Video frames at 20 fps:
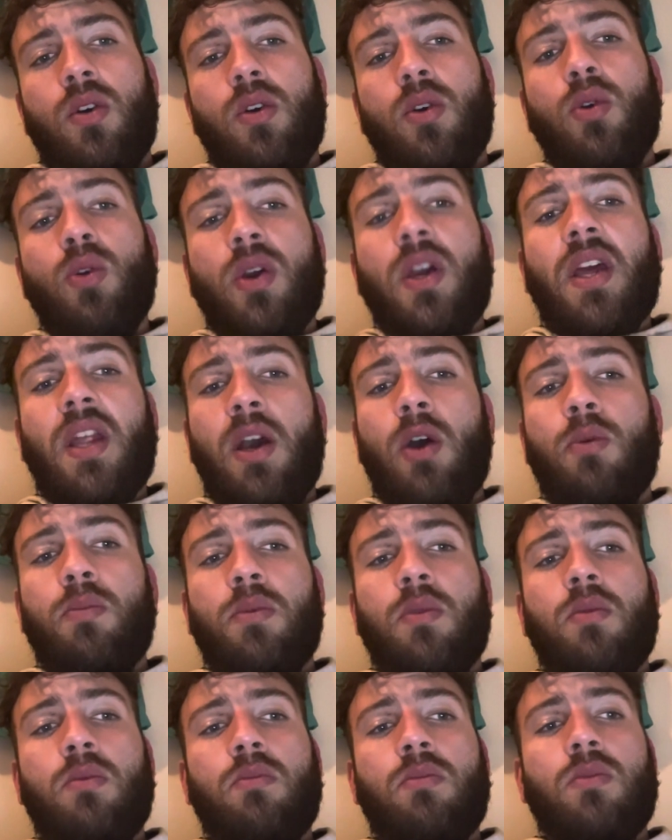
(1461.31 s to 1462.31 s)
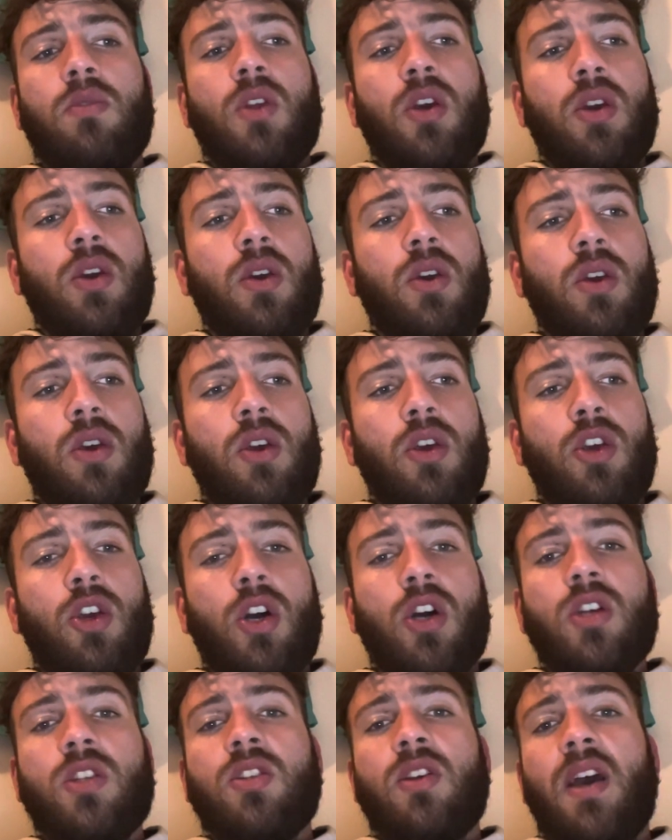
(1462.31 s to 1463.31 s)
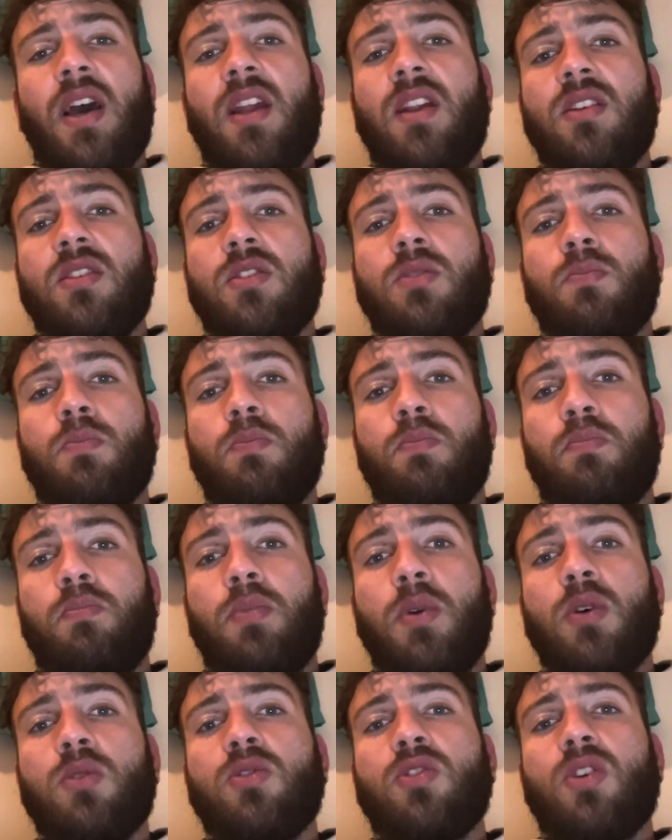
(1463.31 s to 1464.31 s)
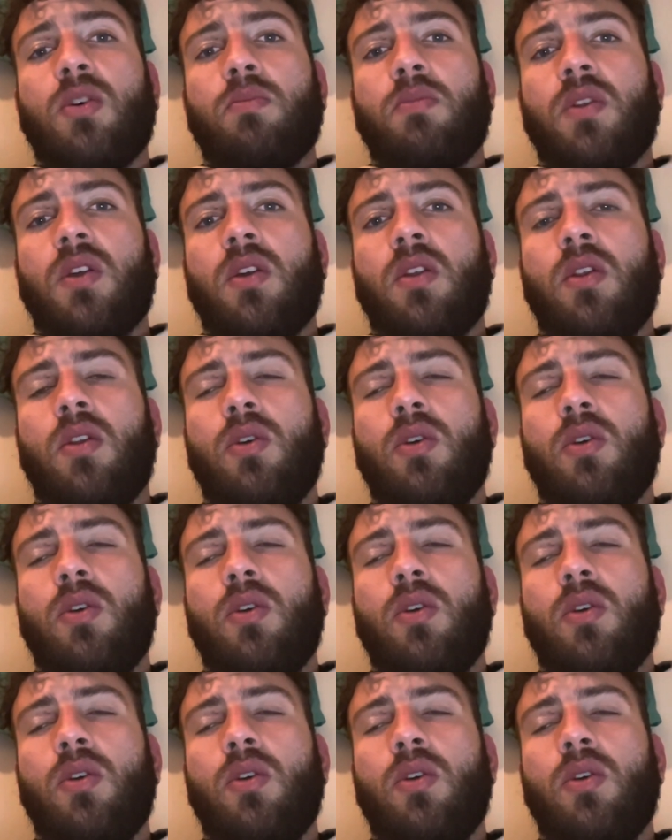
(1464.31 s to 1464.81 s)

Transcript: you can help the young talents build something.